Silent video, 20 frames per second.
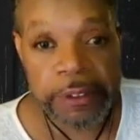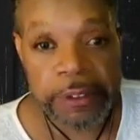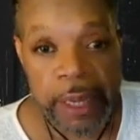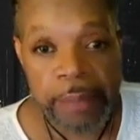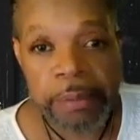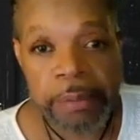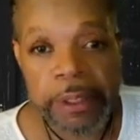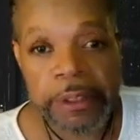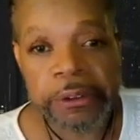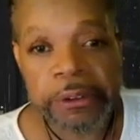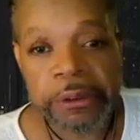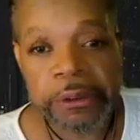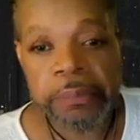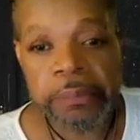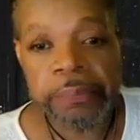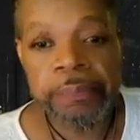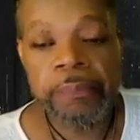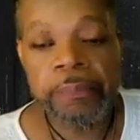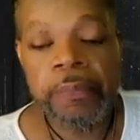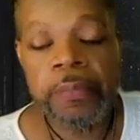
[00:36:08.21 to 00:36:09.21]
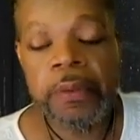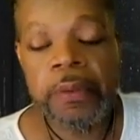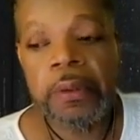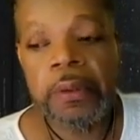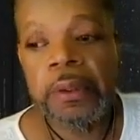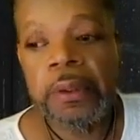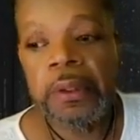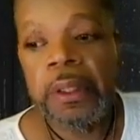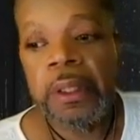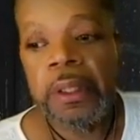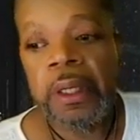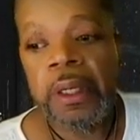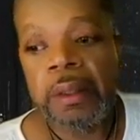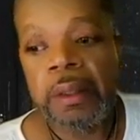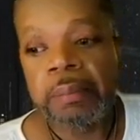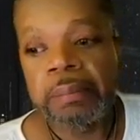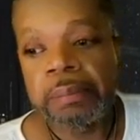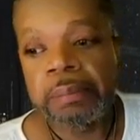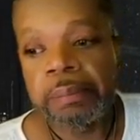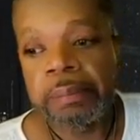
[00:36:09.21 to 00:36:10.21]
God bless you,
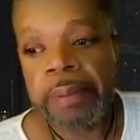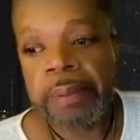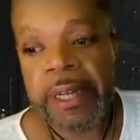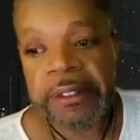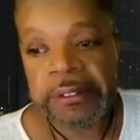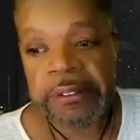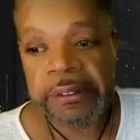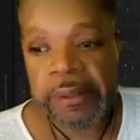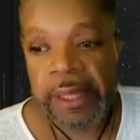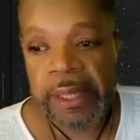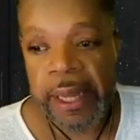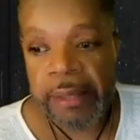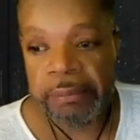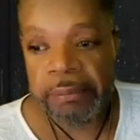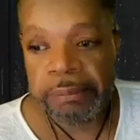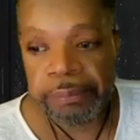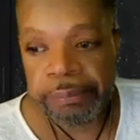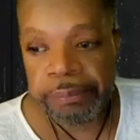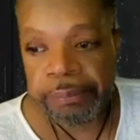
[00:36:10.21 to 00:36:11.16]
Pastor Lott,